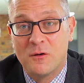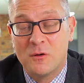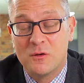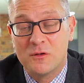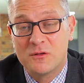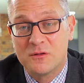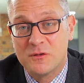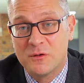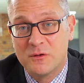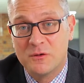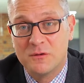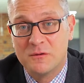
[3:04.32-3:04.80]

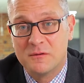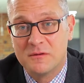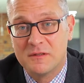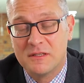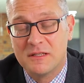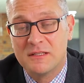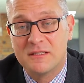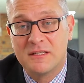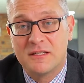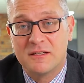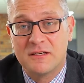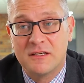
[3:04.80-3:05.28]
Also,
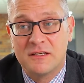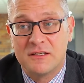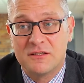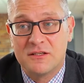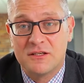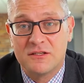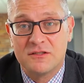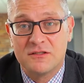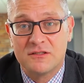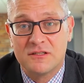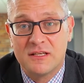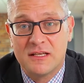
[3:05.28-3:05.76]
in
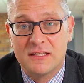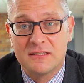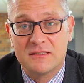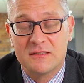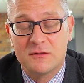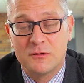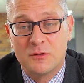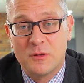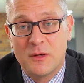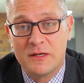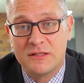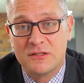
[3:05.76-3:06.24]
addition to that,
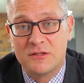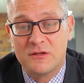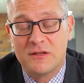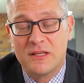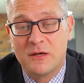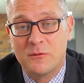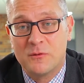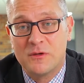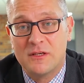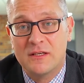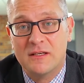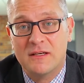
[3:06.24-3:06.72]
to ensure
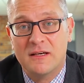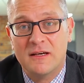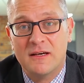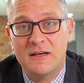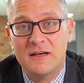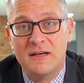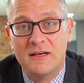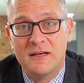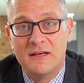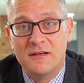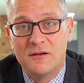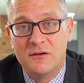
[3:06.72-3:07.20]
that we
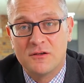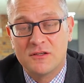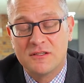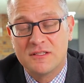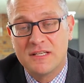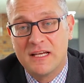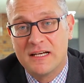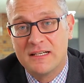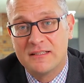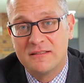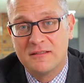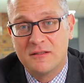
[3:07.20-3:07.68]

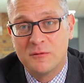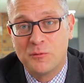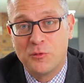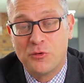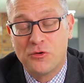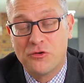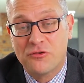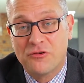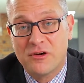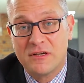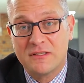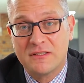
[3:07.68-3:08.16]
understand the
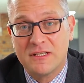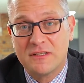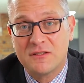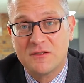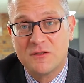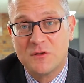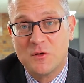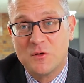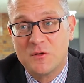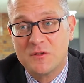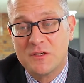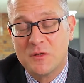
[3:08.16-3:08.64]
progress that
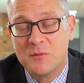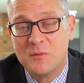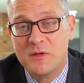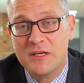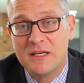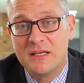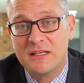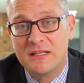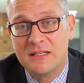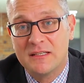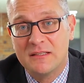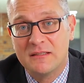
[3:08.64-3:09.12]
students are
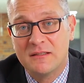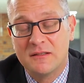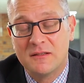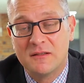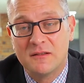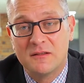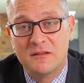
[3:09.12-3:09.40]
making,